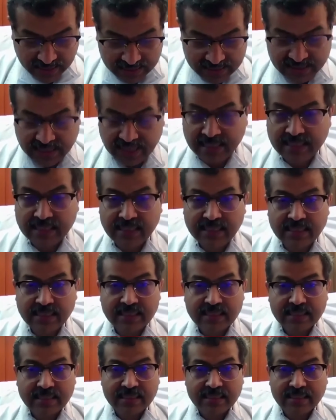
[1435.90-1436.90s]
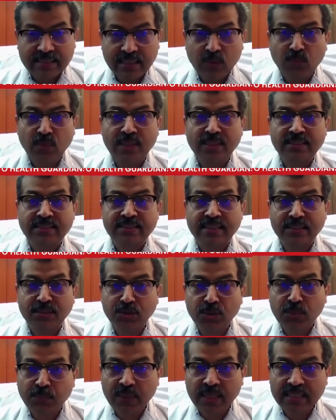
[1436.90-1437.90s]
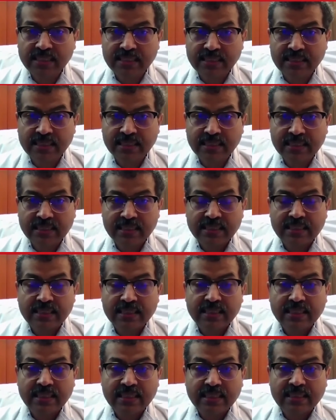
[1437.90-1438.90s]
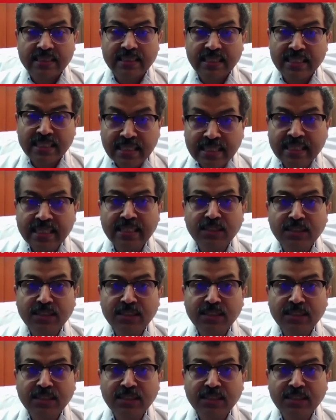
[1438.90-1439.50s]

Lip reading: stenting, they want angioplasty, they need